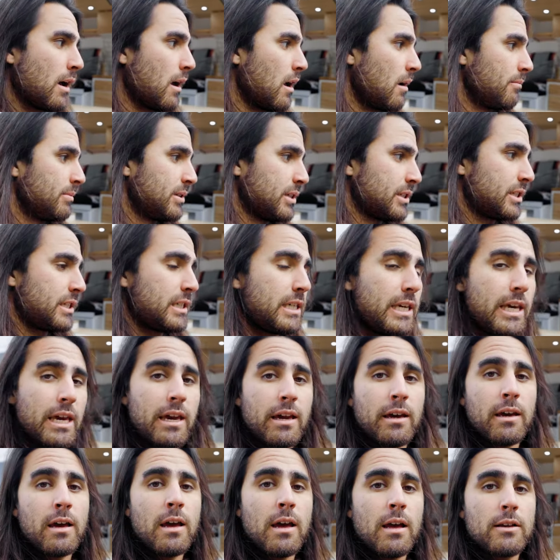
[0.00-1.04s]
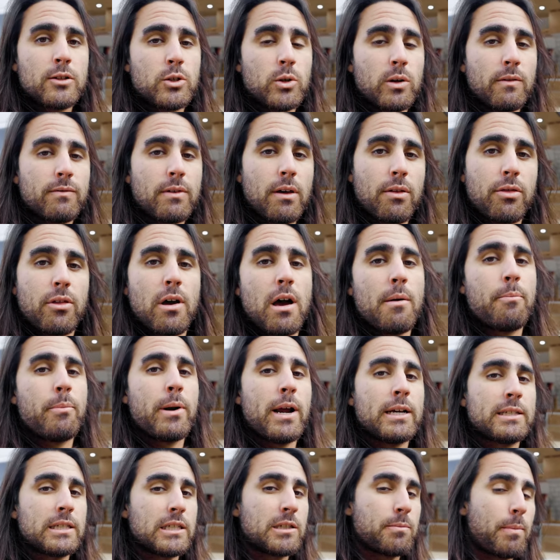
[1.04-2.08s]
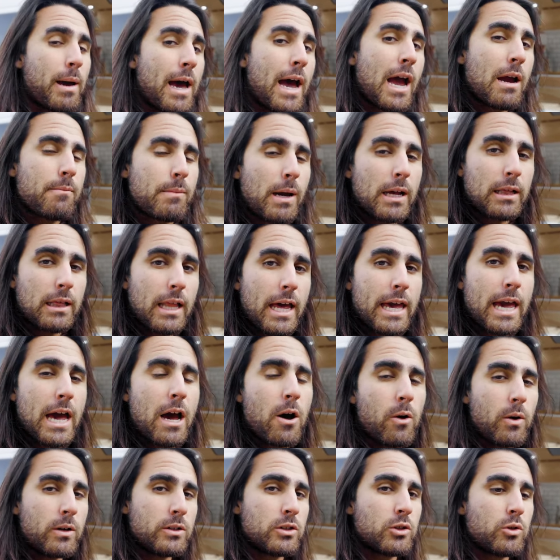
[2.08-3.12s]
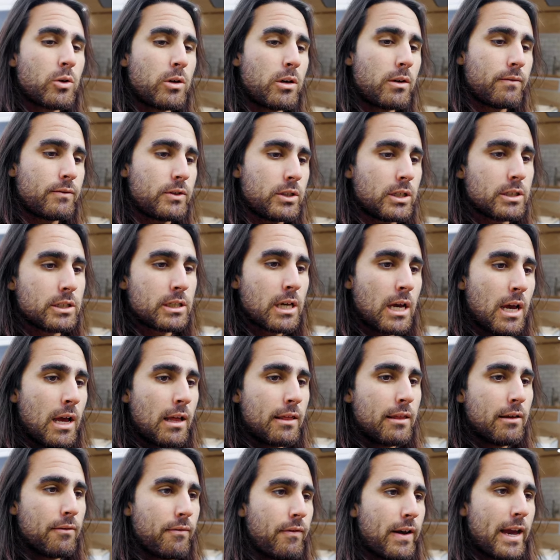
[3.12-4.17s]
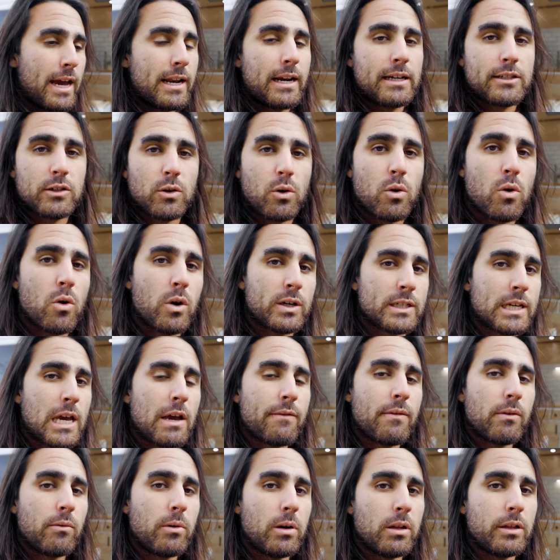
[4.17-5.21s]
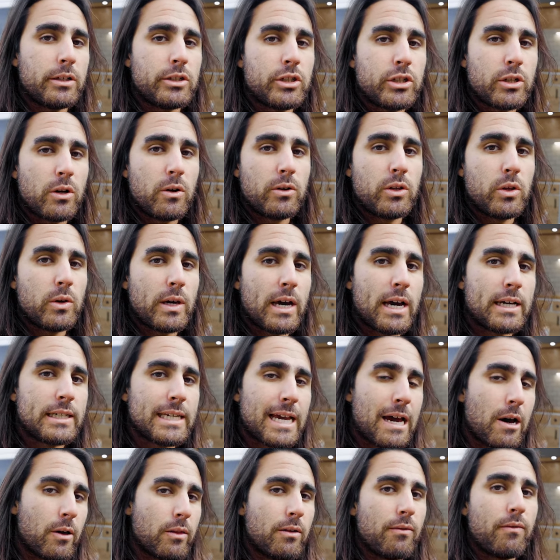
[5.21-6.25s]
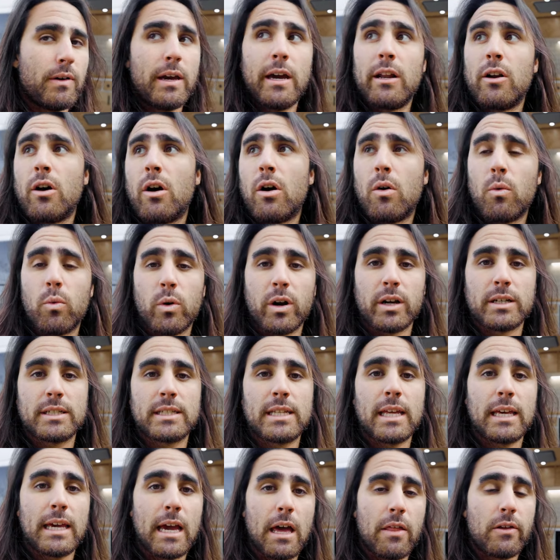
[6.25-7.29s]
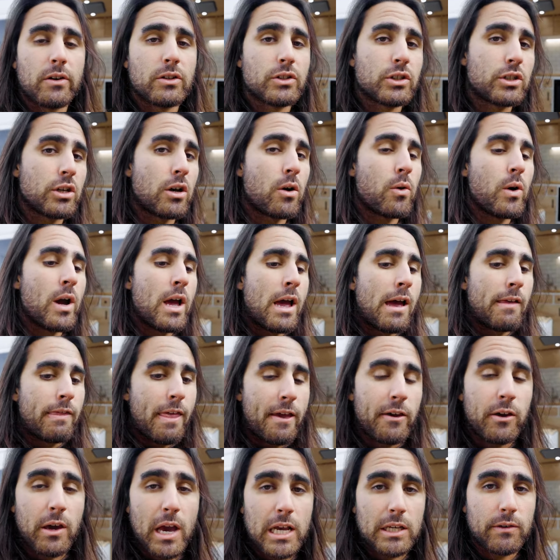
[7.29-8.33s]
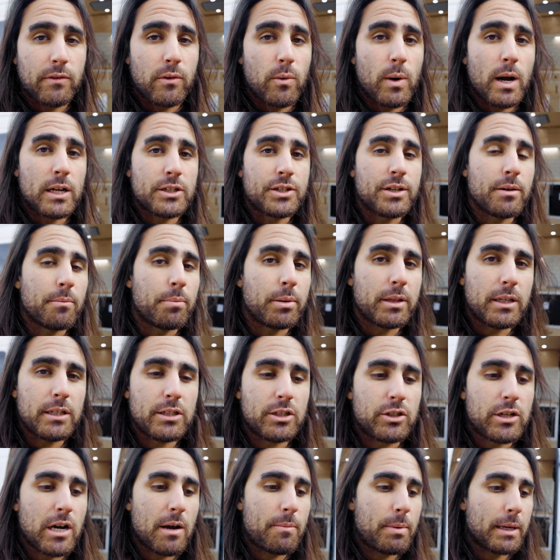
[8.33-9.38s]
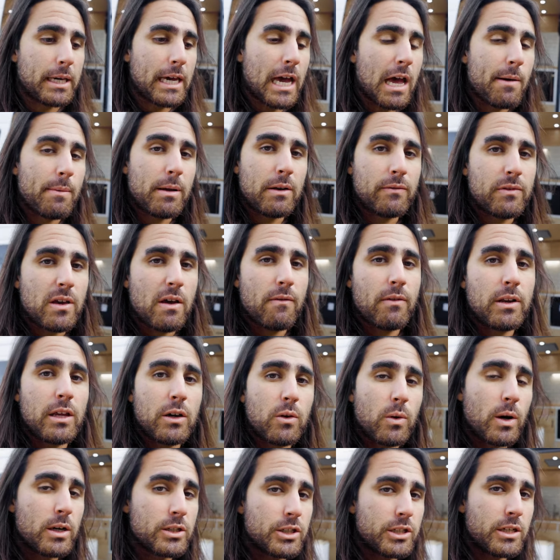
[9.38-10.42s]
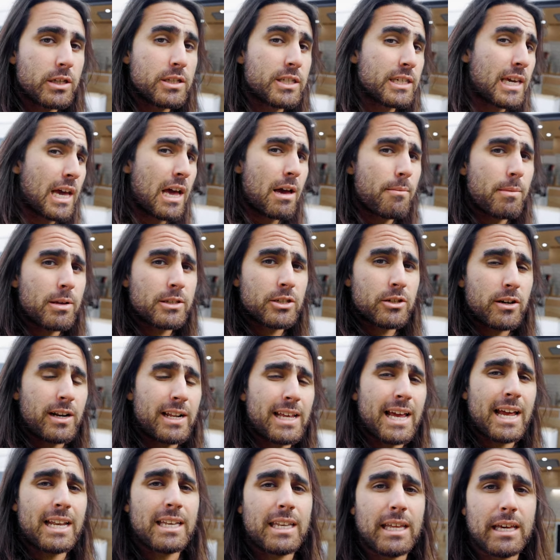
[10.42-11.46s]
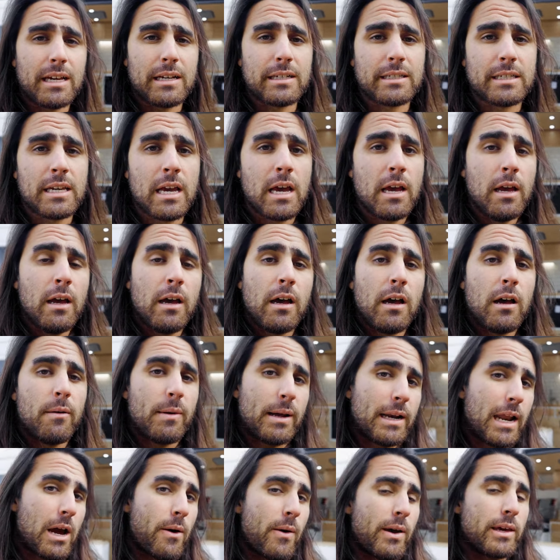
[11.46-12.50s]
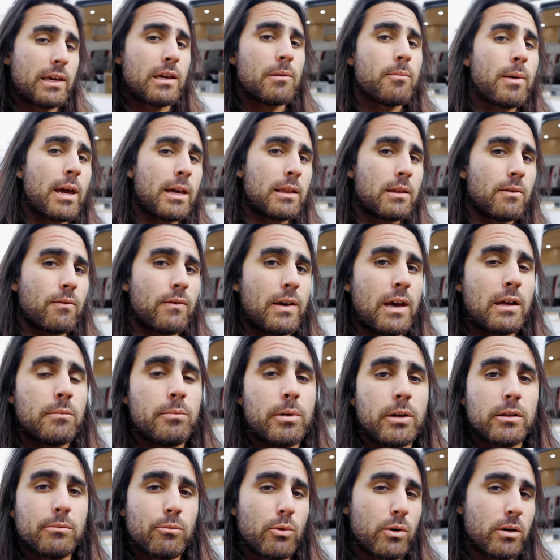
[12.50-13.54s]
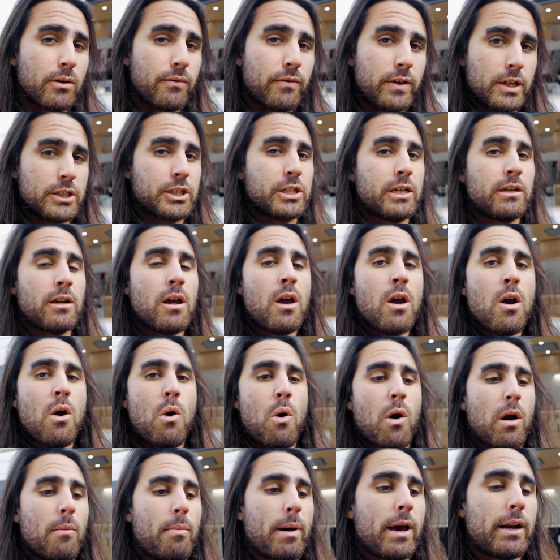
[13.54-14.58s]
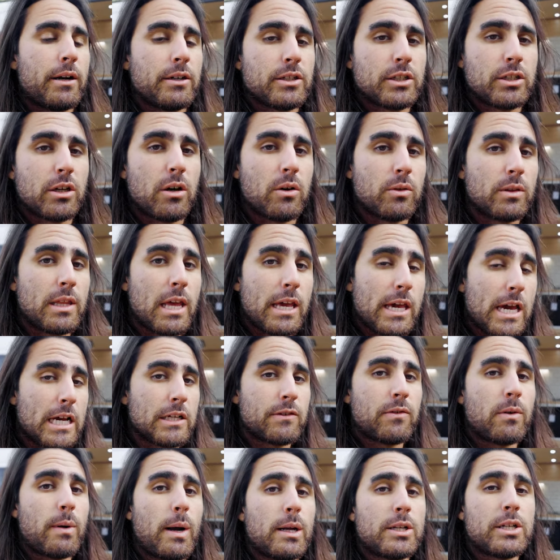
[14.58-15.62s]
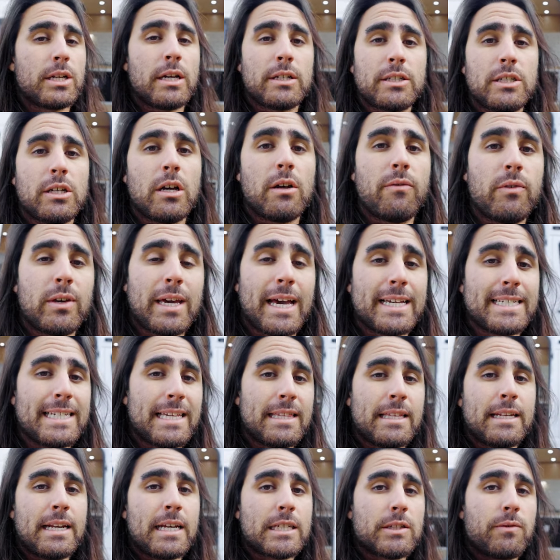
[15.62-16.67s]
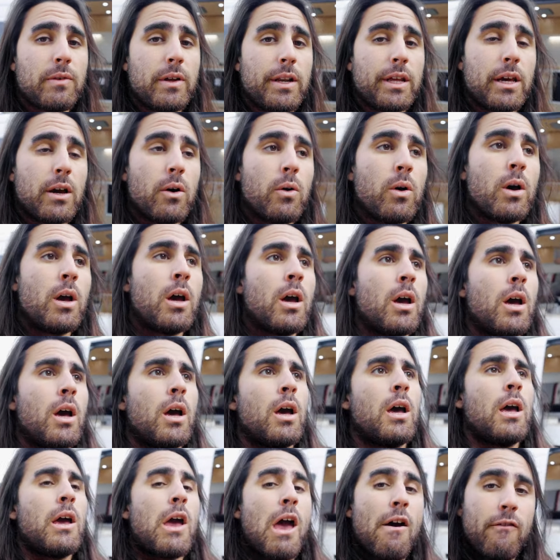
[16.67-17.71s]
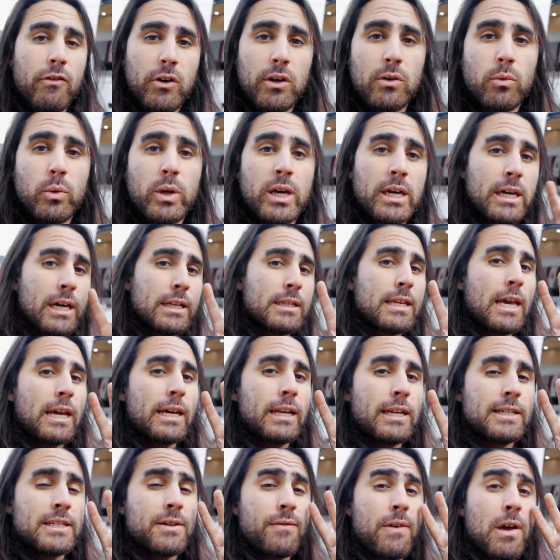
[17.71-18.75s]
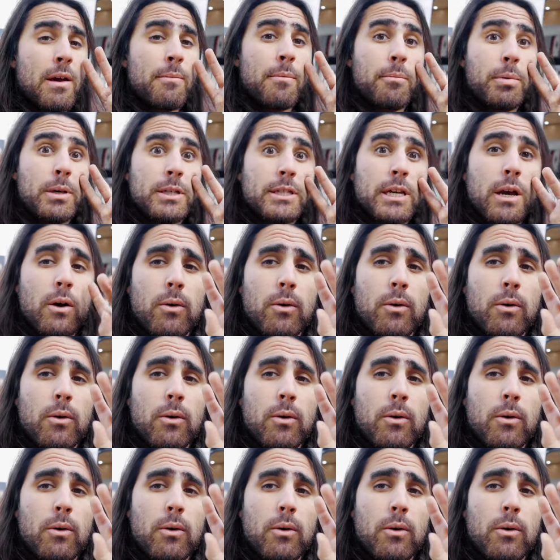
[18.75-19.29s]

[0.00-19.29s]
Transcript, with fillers: um, just seeing sort of the thought process behind my layout and sort of just the van as a whole because I haven't really shown you guys how the van all works together. So thank you guys for watching. Please drop a comment if you have any questions, comments, or any ideas um, on how I could make the van build more efficient or better. So thank you guys for watching watching. I'll see all of you guys in the next video. Have a good week. Take it easy, fam. Peace